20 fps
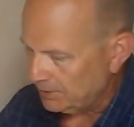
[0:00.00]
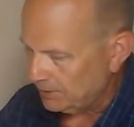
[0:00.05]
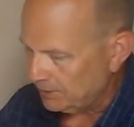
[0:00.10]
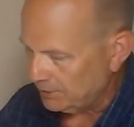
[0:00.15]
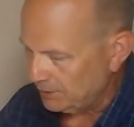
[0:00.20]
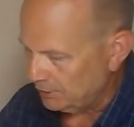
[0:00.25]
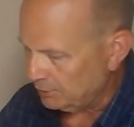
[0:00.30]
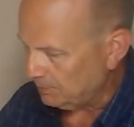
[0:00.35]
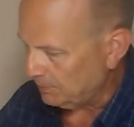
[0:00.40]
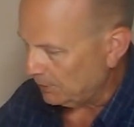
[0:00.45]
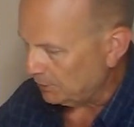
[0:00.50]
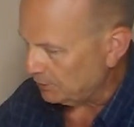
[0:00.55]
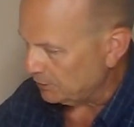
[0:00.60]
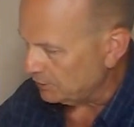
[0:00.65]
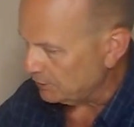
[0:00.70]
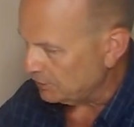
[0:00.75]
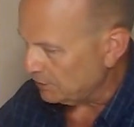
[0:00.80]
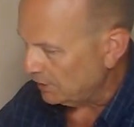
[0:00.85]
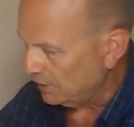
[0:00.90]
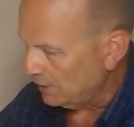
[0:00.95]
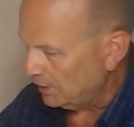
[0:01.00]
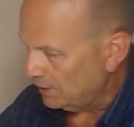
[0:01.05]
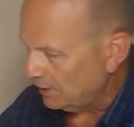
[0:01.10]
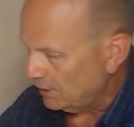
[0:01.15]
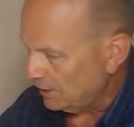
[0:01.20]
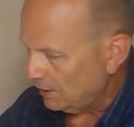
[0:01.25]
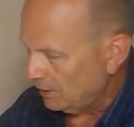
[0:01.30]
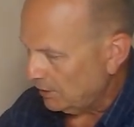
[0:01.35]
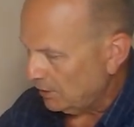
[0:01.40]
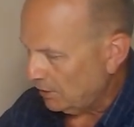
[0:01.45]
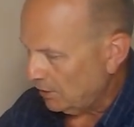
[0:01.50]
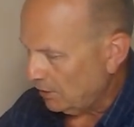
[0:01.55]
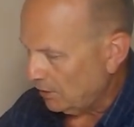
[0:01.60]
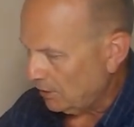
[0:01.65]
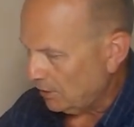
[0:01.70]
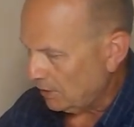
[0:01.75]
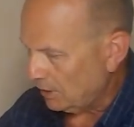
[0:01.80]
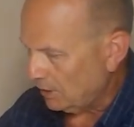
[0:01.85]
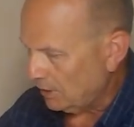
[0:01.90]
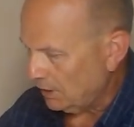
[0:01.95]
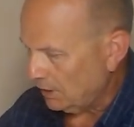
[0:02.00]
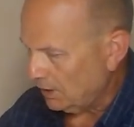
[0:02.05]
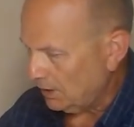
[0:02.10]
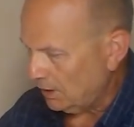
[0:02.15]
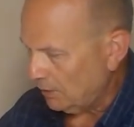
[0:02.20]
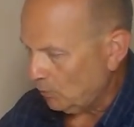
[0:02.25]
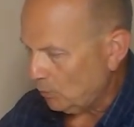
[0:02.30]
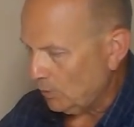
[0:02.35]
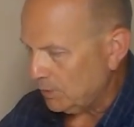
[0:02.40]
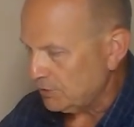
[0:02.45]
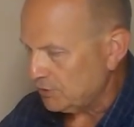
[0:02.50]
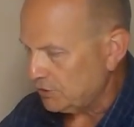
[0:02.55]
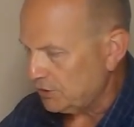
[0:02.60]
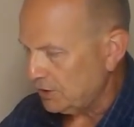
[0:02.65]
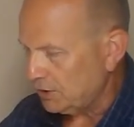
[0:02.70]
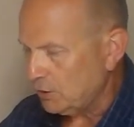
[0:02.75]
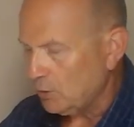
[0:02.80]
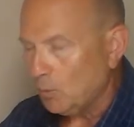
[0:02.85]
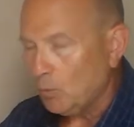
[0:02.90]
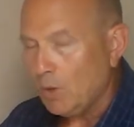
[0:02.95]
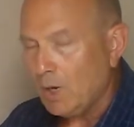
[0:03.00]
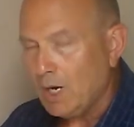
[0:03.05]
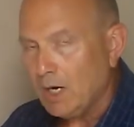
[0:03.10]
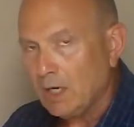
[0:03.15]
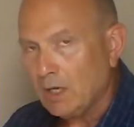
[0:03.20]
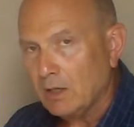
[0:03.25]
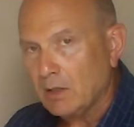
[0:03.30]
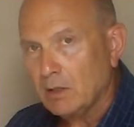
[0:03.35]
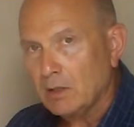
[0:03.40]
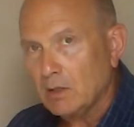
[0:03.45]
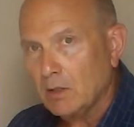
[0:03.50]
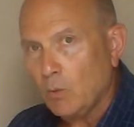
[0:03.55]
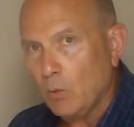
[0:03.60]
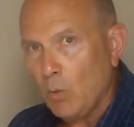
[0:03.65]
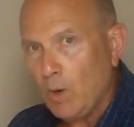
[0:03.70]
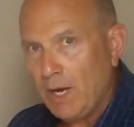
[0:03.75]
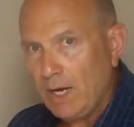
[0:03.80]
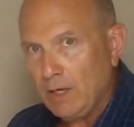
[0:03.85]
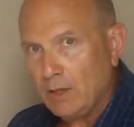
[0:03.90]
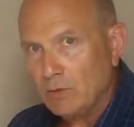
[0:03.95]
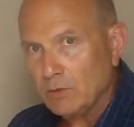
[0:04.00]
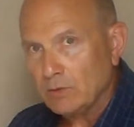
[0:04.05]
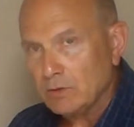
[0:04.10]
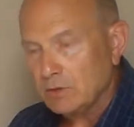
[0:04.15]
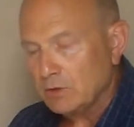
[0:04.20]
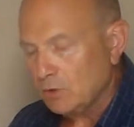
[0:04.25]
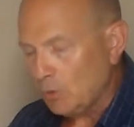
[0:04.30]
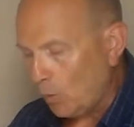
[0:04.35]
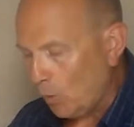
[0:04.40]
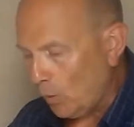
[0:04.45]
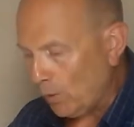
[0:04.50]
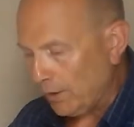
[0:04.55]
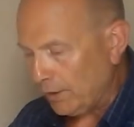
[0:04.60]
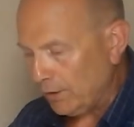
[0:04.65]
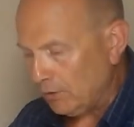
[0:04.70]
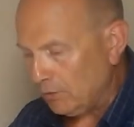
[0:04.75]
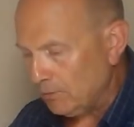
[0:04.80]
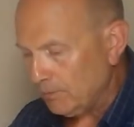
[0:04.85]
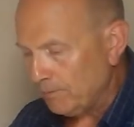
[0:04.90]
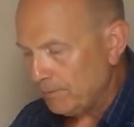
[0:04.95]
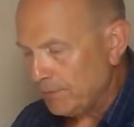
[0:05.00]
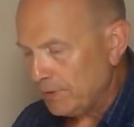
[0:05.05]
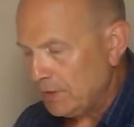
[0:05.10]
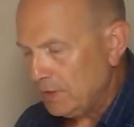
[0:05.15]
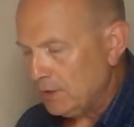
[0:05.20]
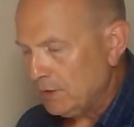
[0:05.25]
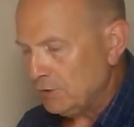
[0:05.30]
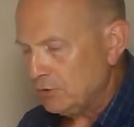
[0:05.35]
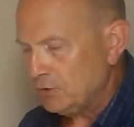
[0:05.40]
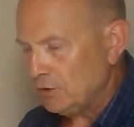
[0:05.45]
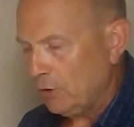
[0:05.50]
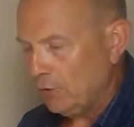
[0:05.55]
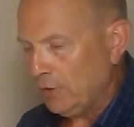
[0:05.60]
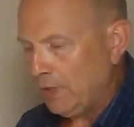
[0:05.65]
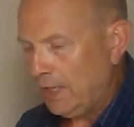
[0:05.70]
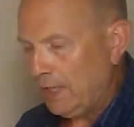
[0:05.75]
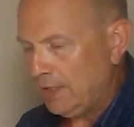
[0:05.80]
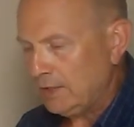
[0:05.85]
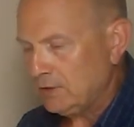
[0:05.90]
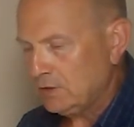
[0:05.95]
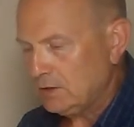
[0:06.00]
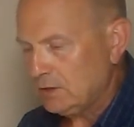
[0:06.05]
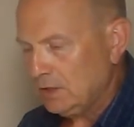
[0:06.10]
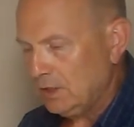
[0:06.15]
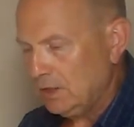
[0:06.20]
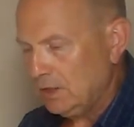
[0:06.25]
these motors are one single wire wound coil, so that